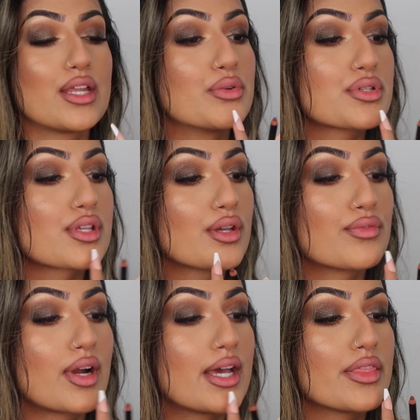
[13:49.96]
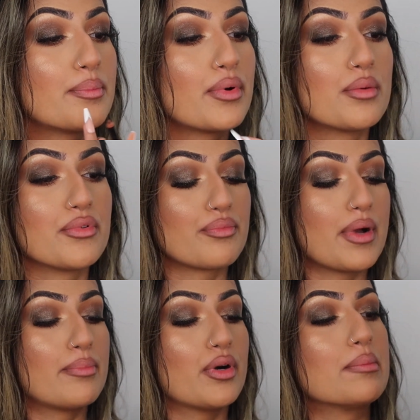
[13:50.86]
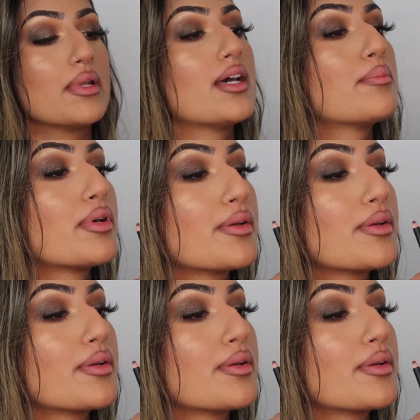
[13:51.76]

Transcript: and also right at the bottom of my bottom lip.